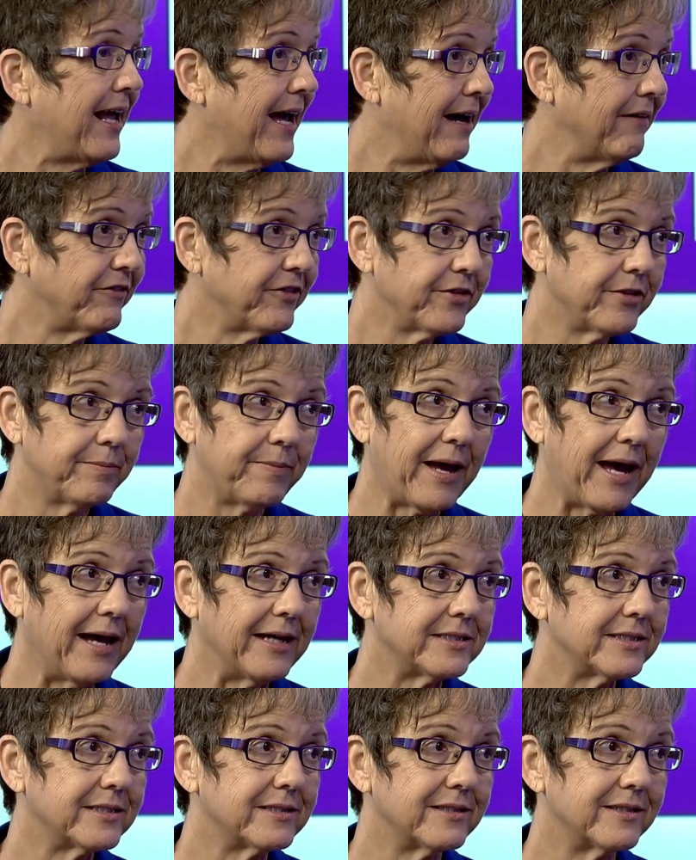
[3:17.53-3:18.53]
after the
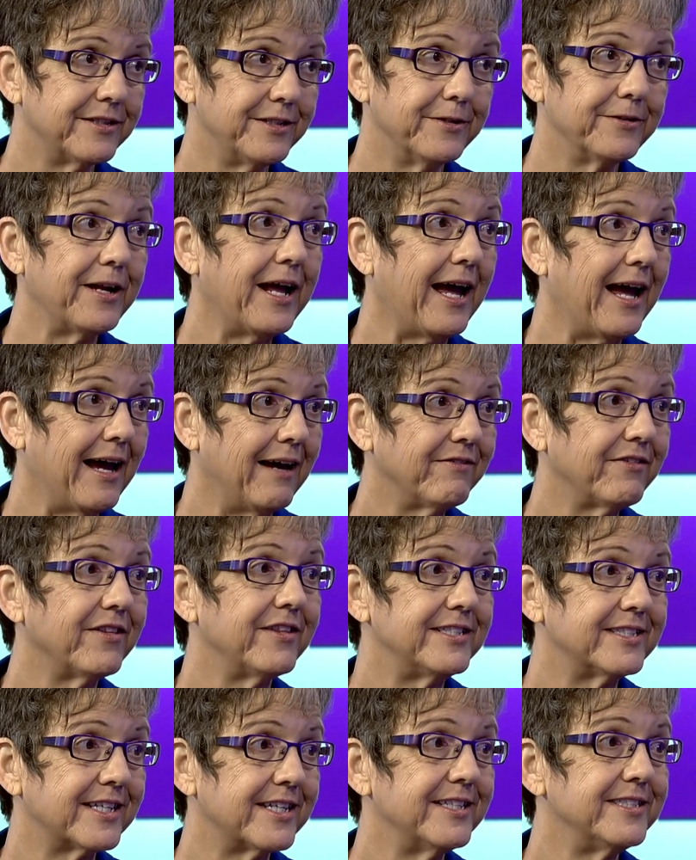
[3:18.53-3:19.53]
past year and a half that
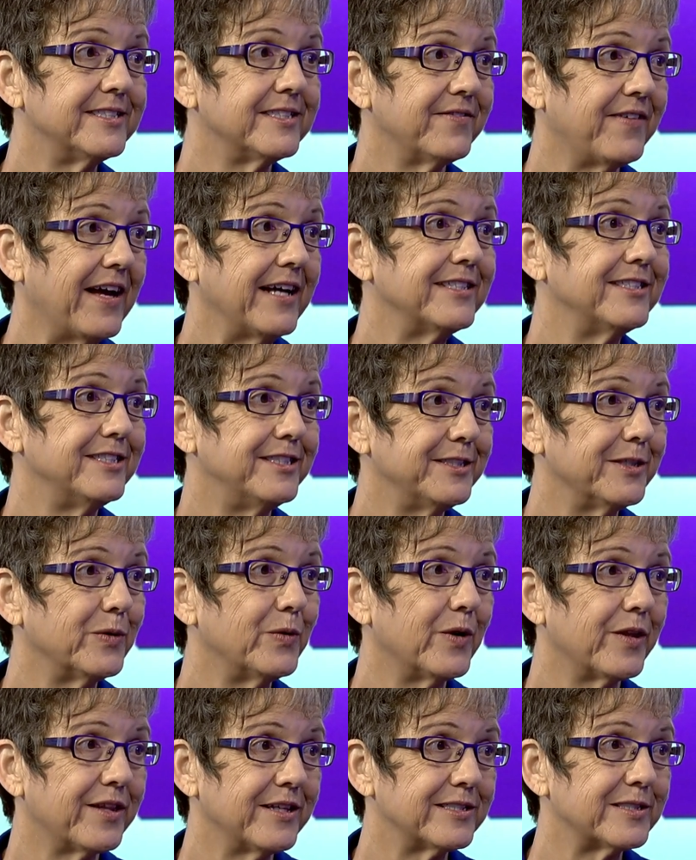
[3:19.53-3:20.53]
these kids have had to deal
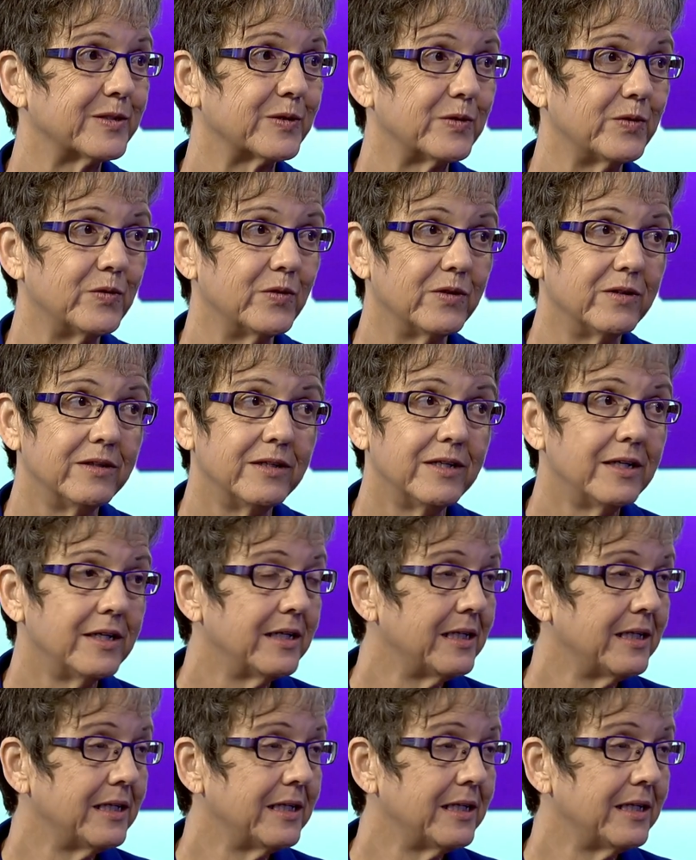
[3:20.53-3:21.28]
with at school,